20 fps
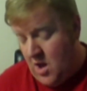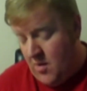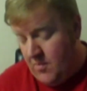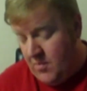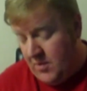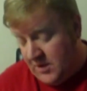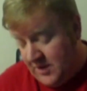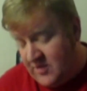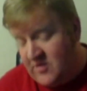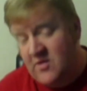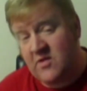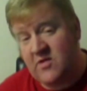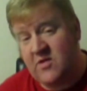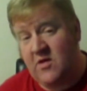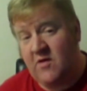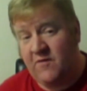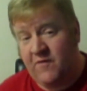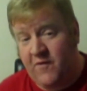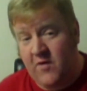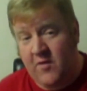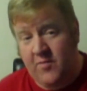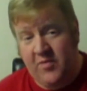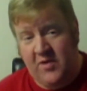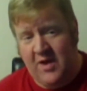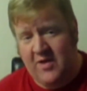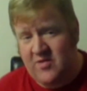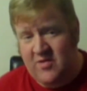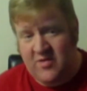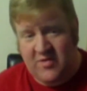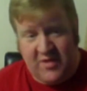ballistic skill
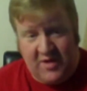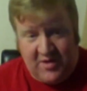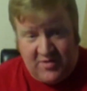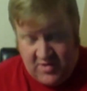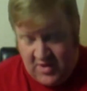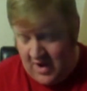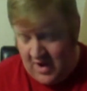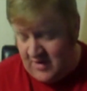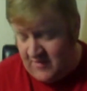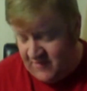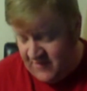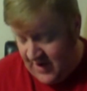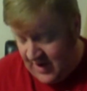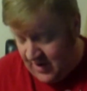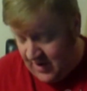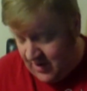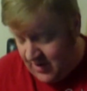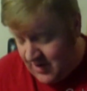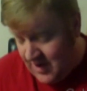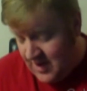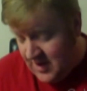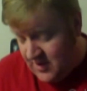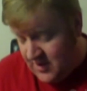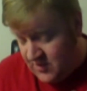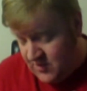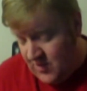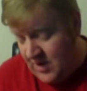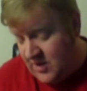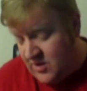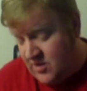4+. This thing is not a fighter.
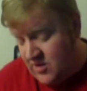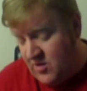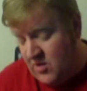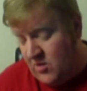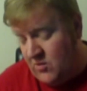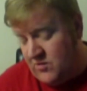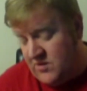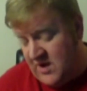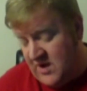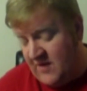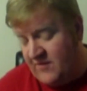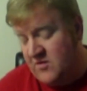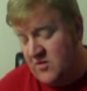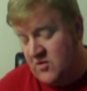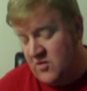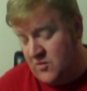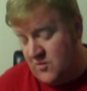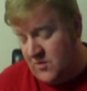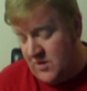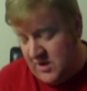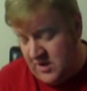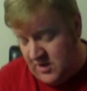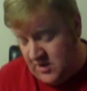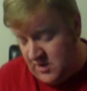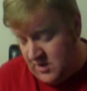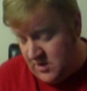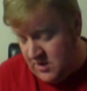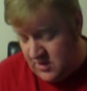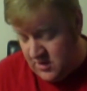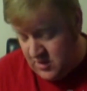Strength 2, toughness 3,
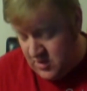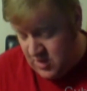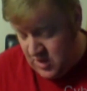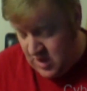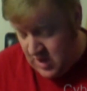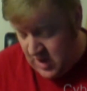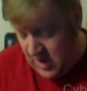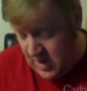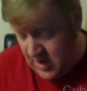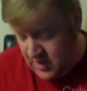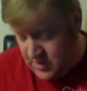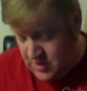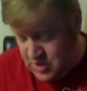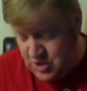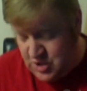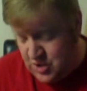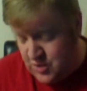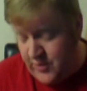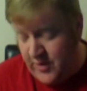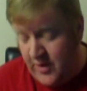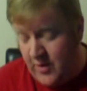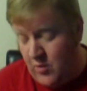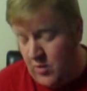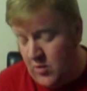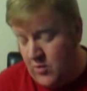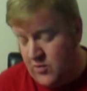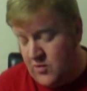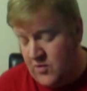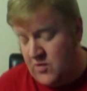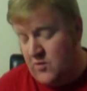3
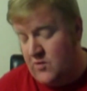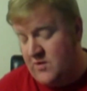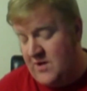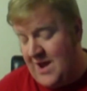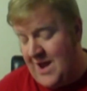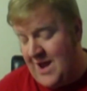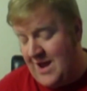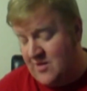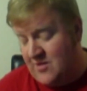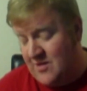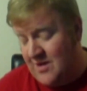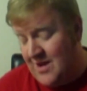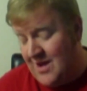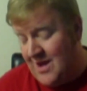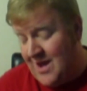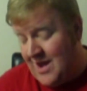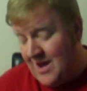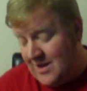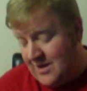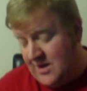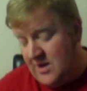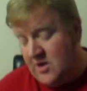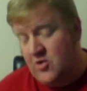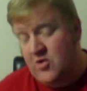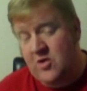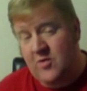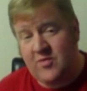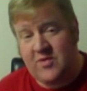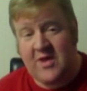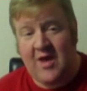wounds, 2 attacks,
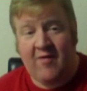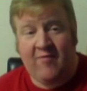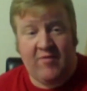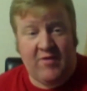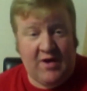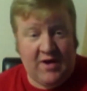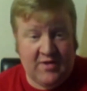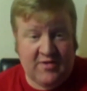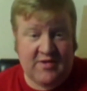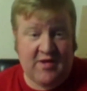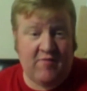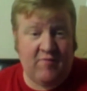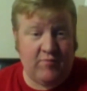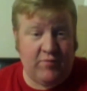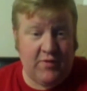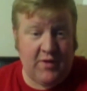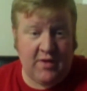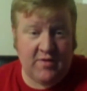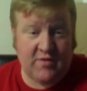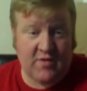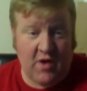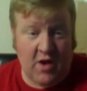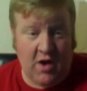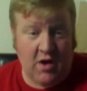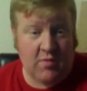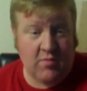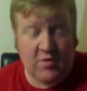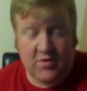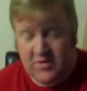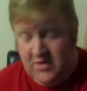leadership 7, and 7+
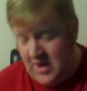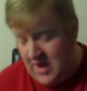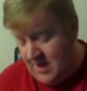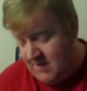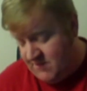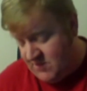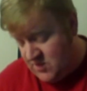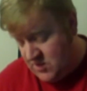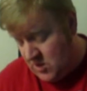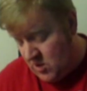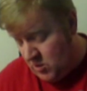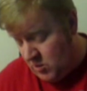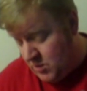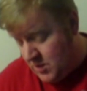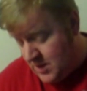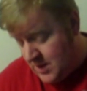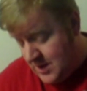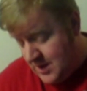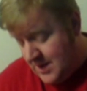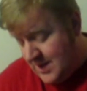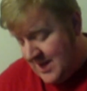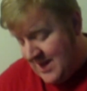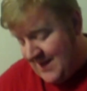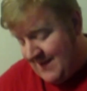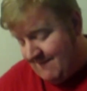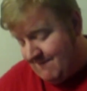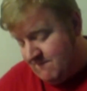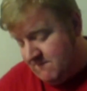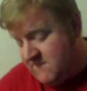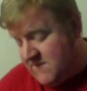armor save. So
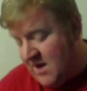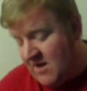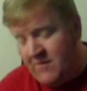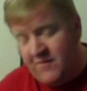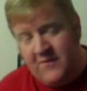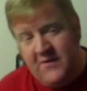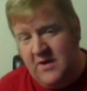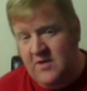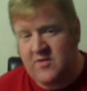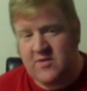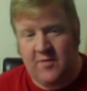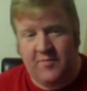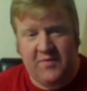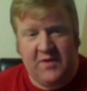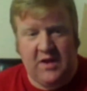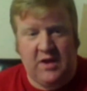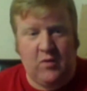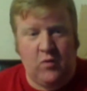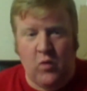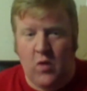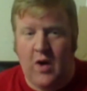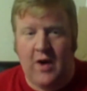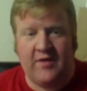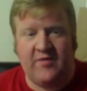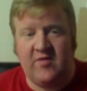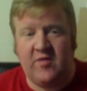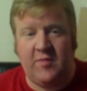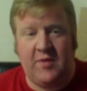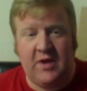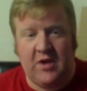definitely not something you
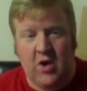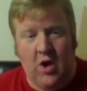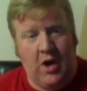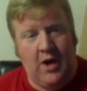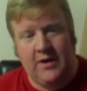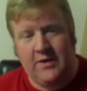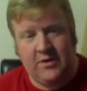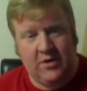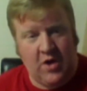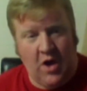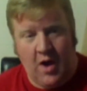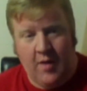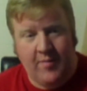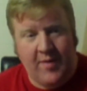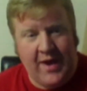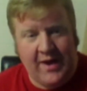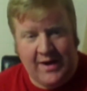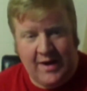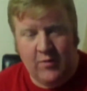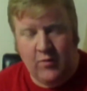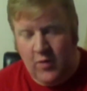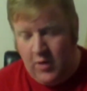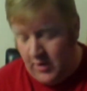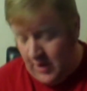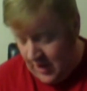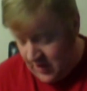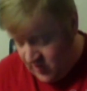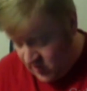want to be caught in combat. It will get